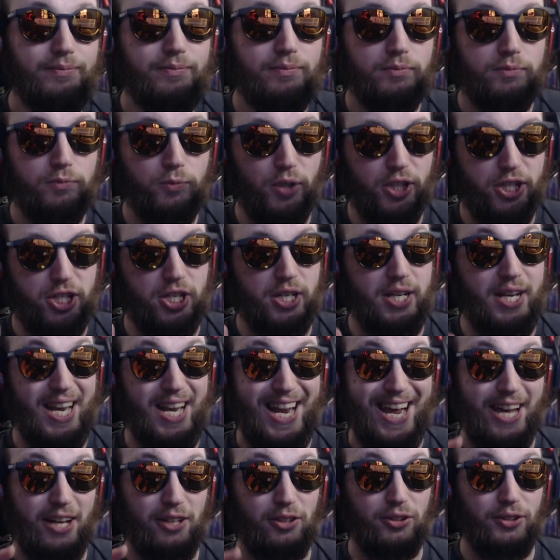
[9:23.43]
which
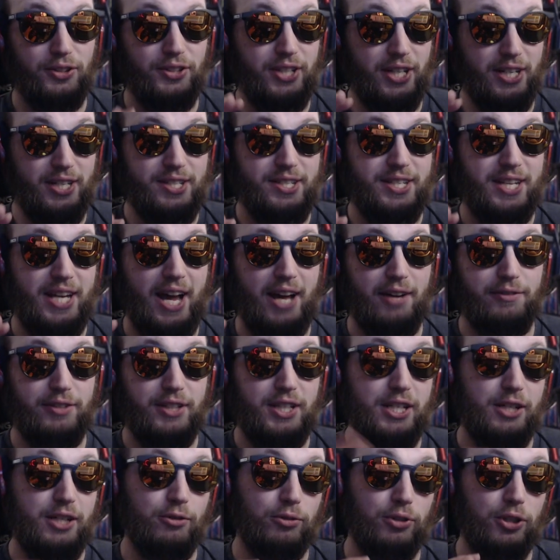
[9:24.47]
Nail does have
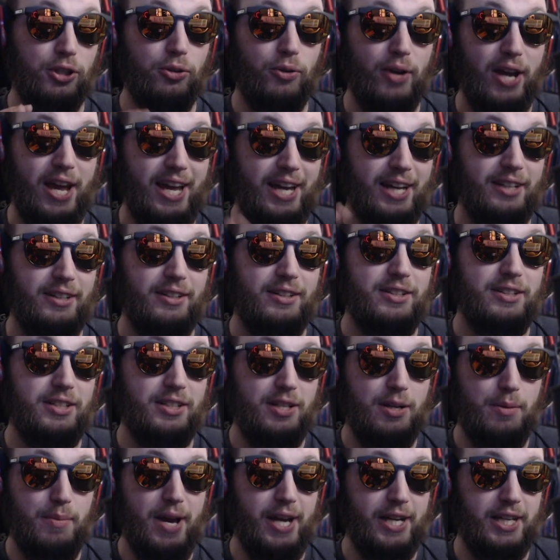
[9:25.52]
Hero and
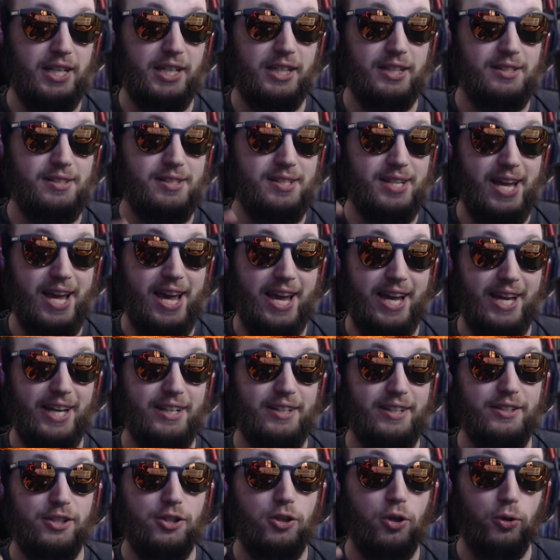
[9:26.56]
Namekians
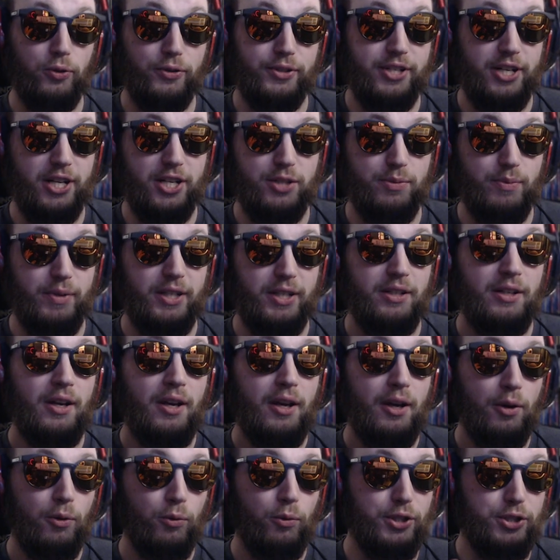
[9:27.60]
and Cold Judgment,
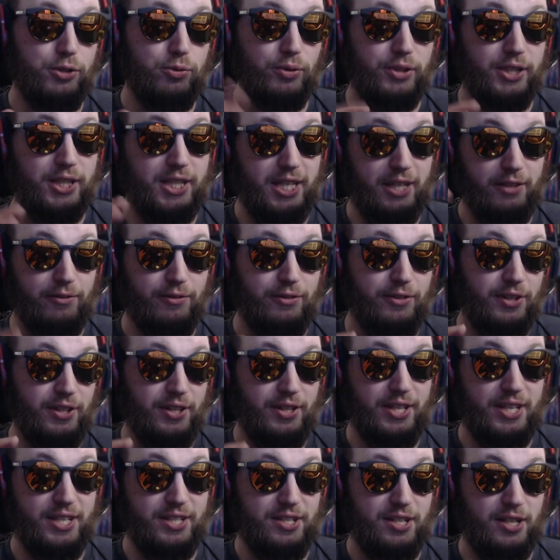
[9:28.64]
which would
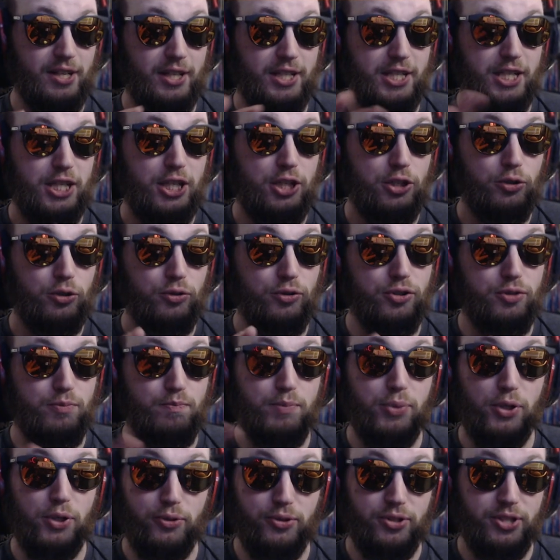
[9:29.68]
give this a huge
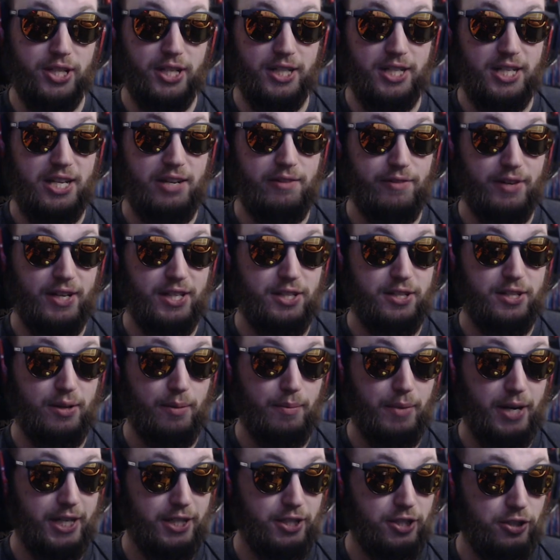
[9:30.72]
boost to defense, I
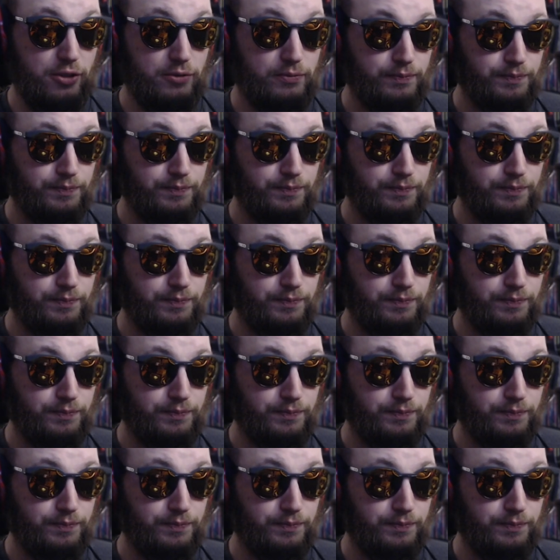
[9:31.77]
mind you,